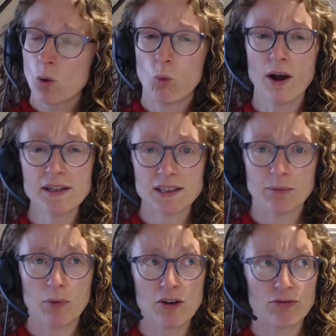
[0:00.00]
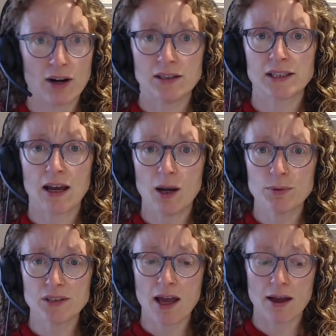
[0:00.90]
why did my friend get
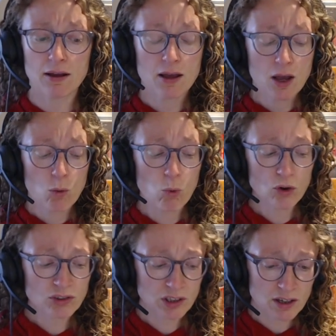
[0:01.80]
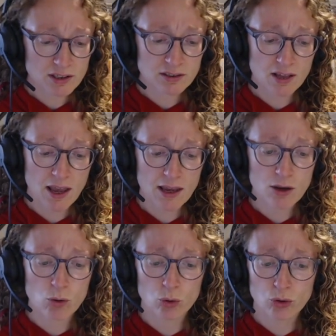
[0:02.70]
upset what did i say
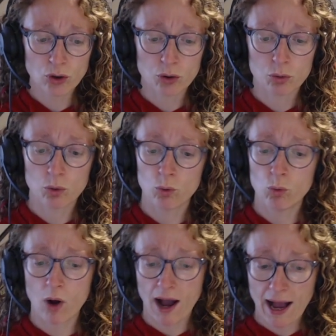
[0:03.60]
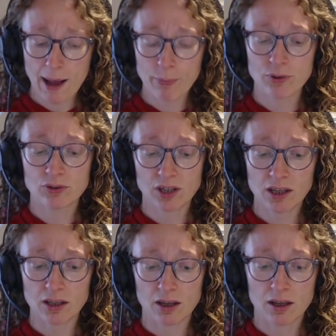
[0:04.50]
or do or what happened
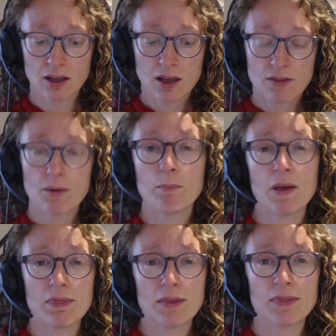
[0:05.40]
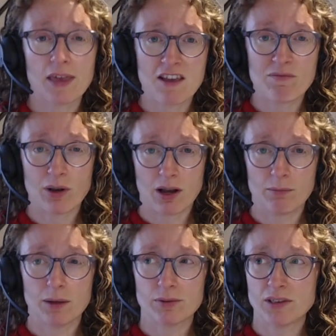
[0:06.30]
here that meant that they've
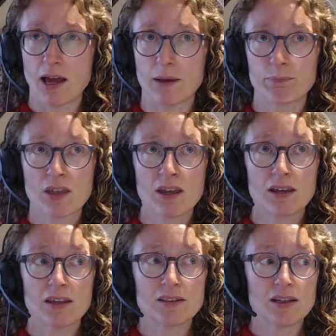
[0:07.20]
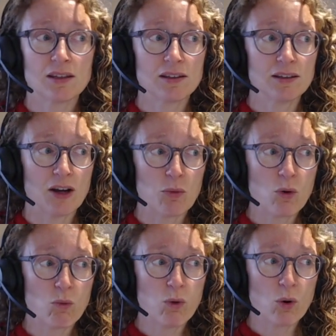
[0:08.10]
become upset is it you know
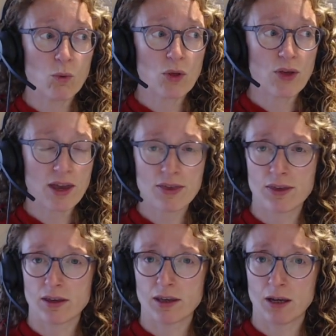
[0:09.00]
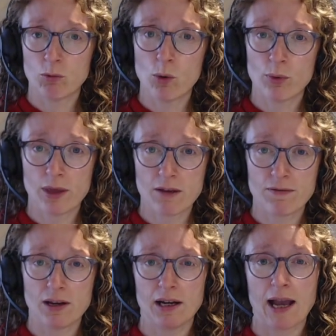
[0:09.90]
what what were they thinking what were they
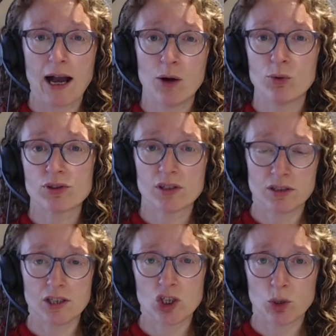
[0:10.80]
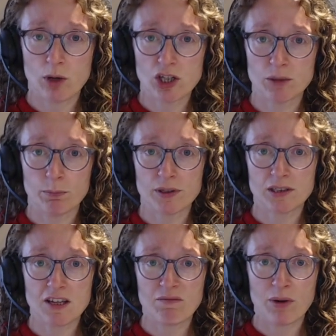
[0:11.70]
feeling how was this situation
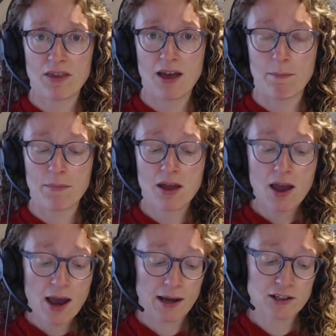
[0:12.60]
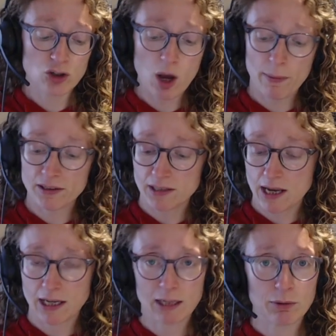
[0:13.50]
perceived by them and it's not about
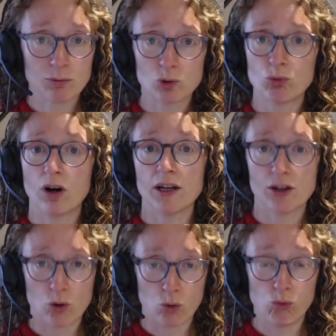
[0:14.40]
saying anyone was right or